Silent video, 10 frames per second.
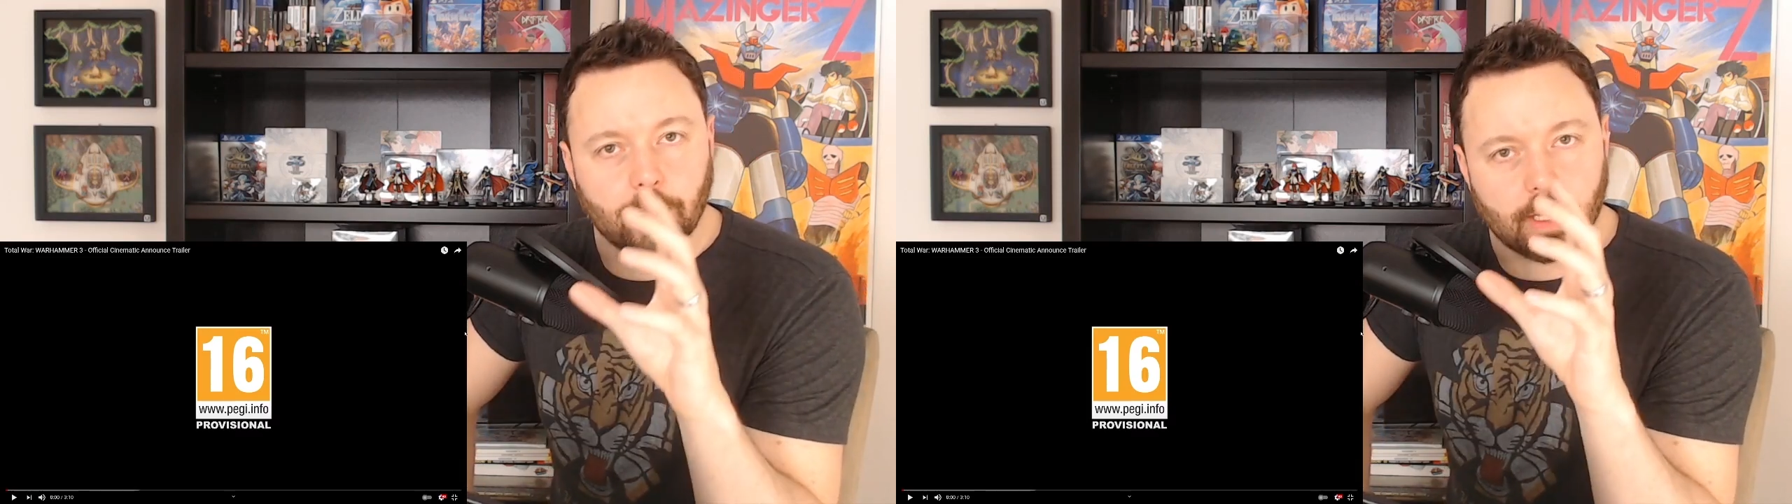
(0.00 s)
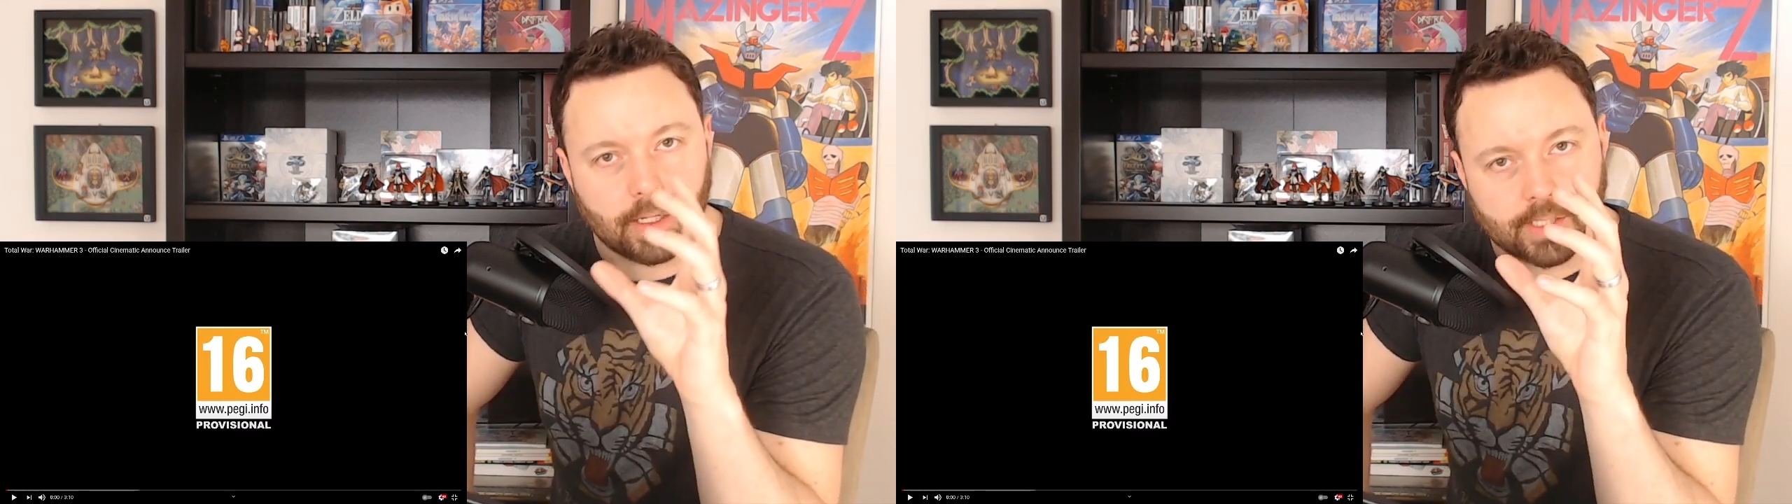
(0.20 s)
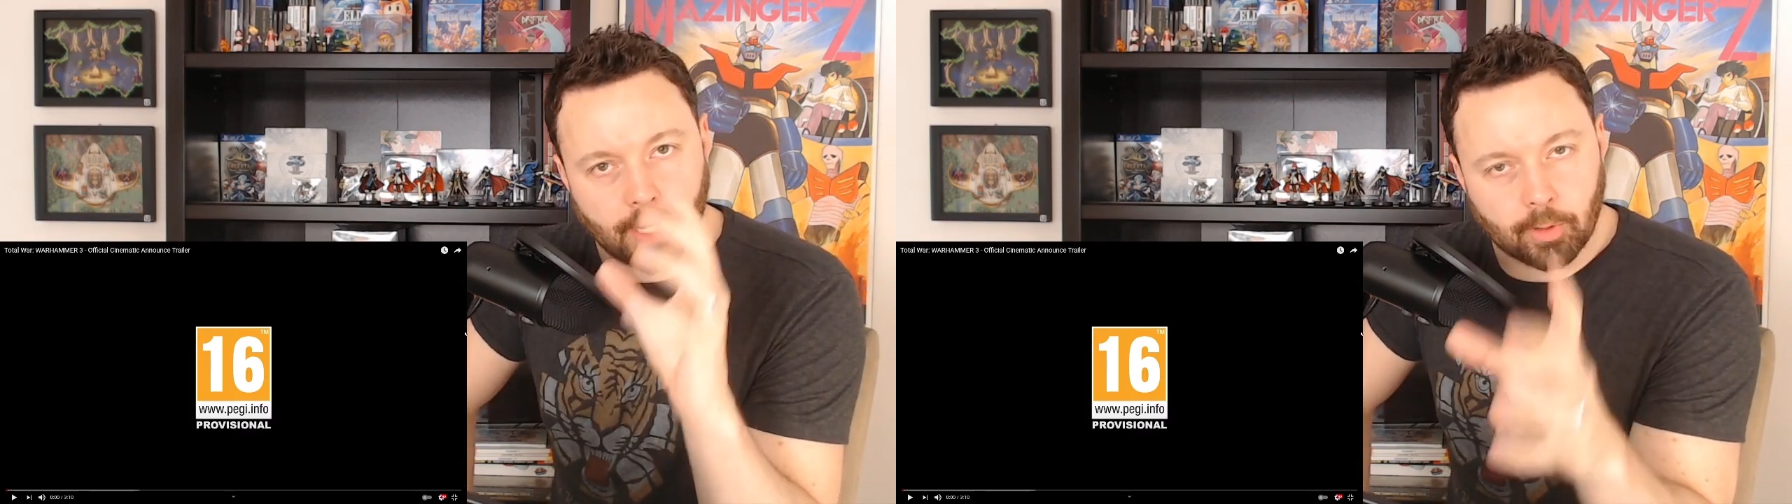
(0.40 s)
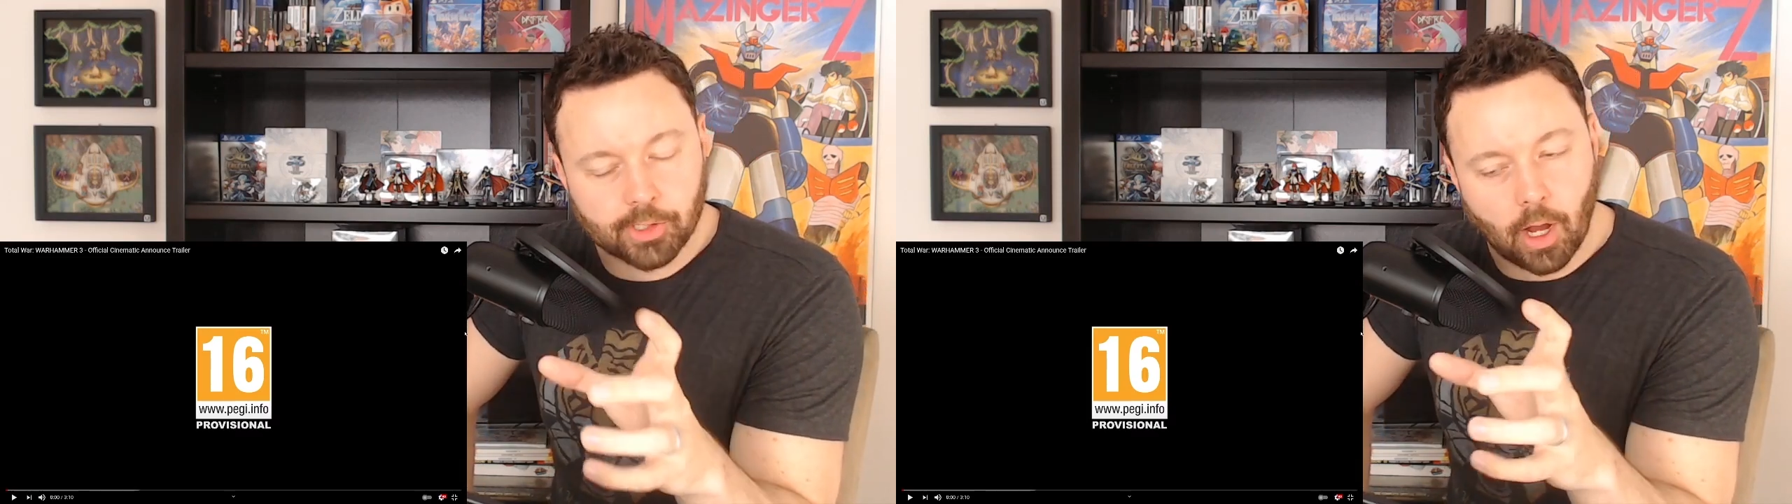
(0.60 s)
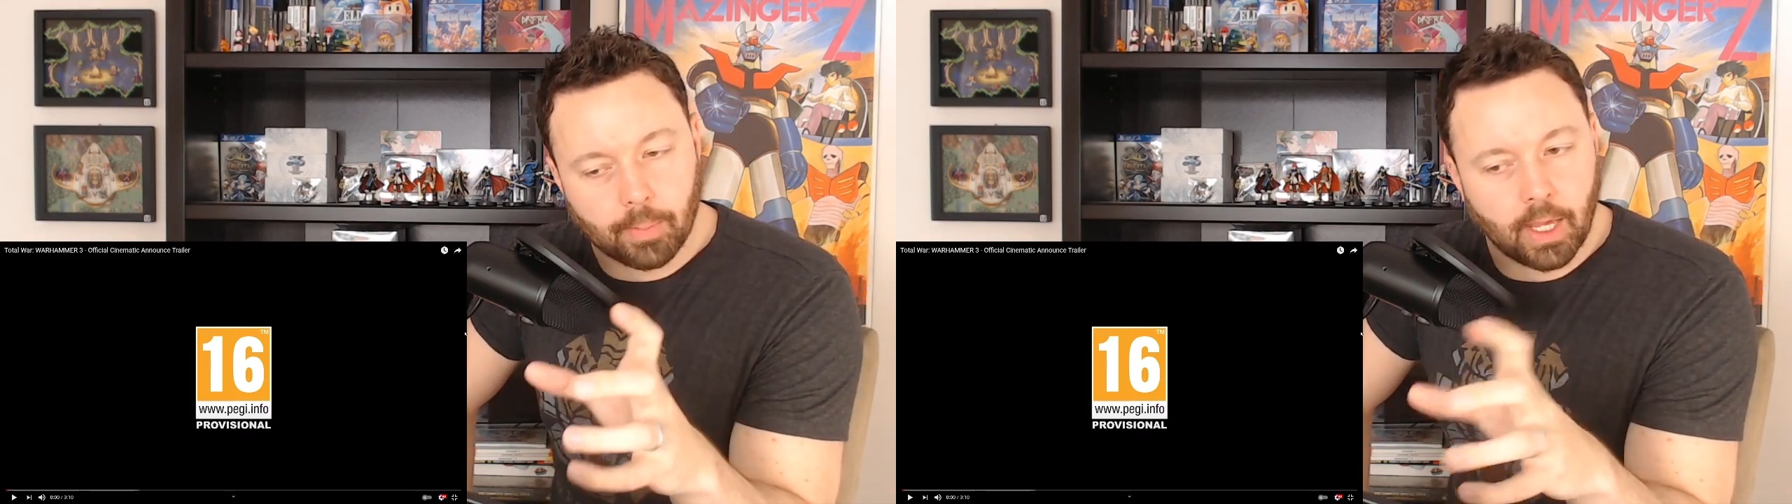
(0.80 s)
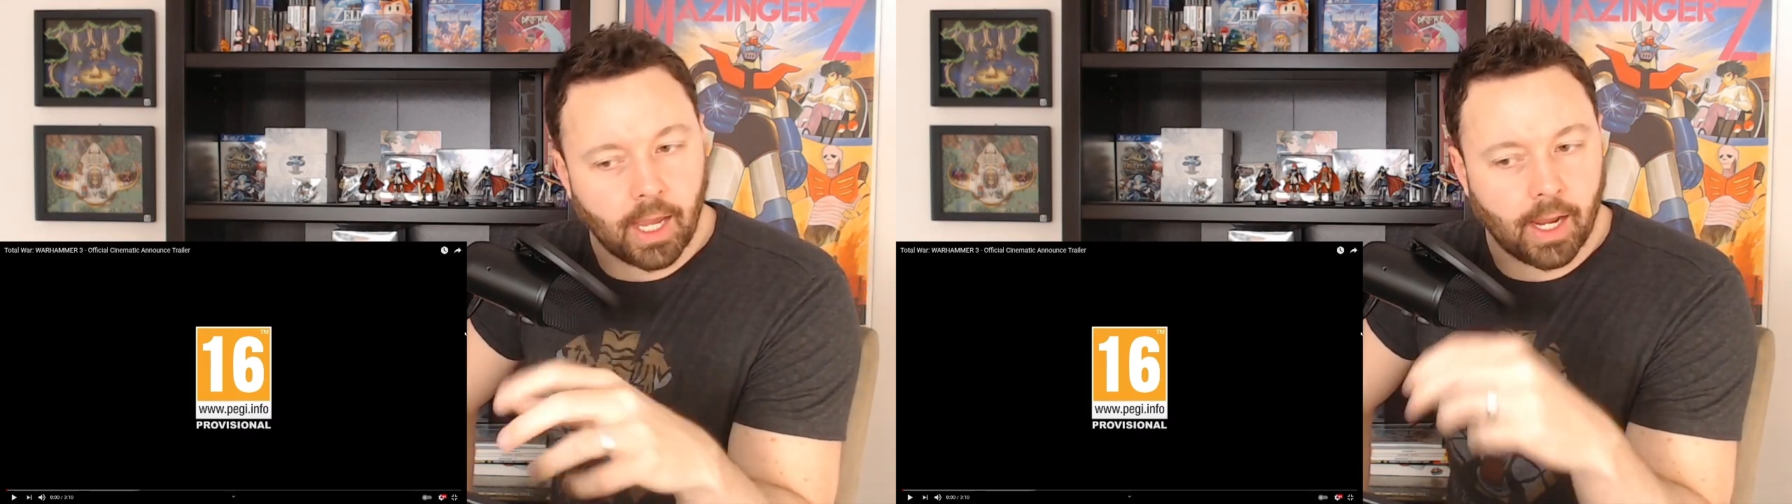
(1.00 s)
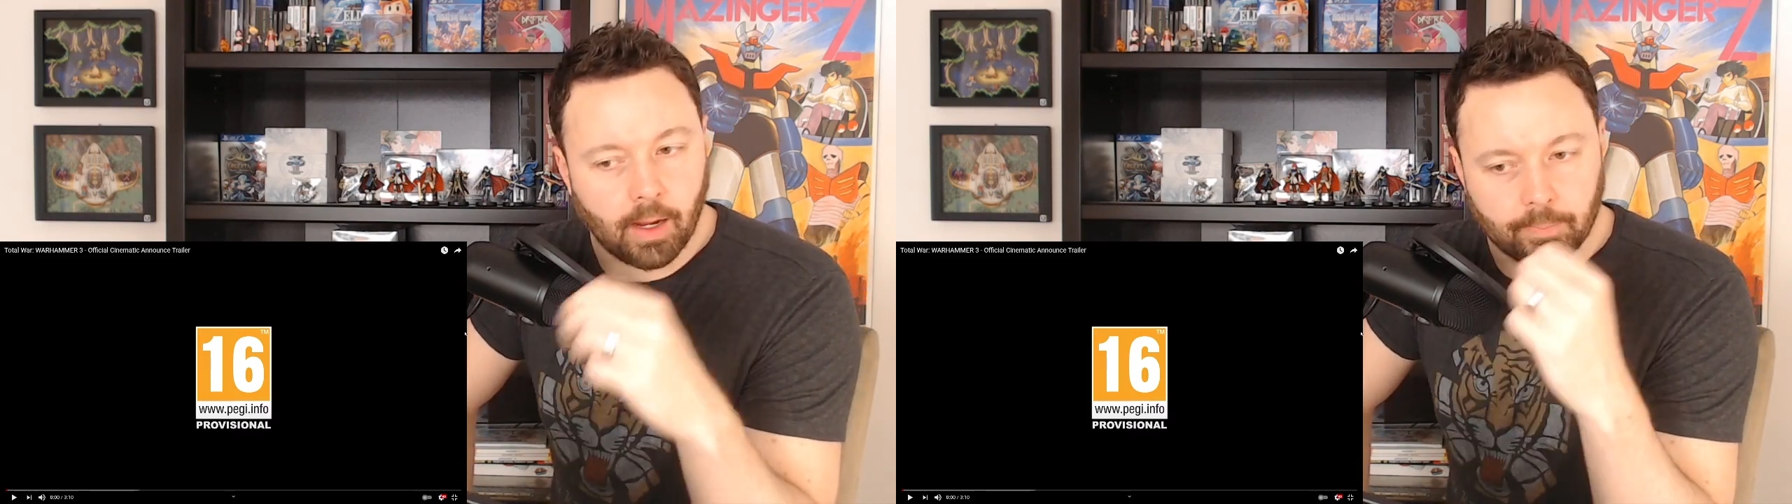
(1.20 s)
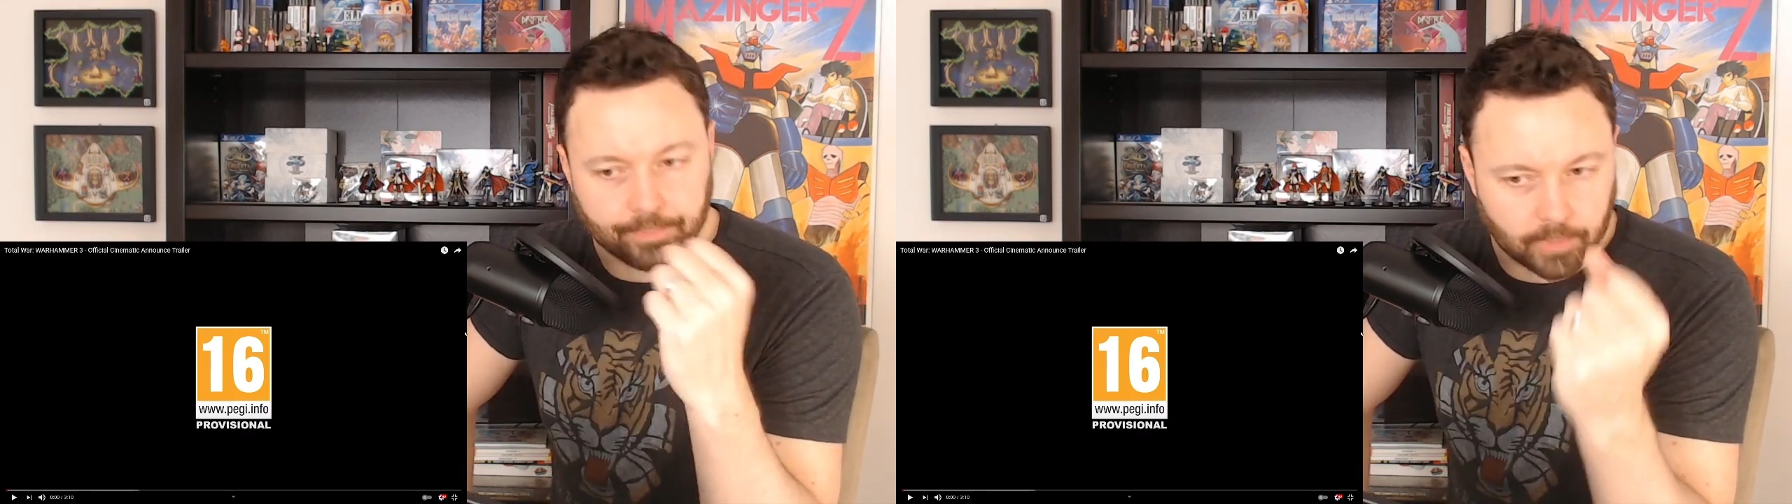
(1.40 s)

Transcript: the tabletop game,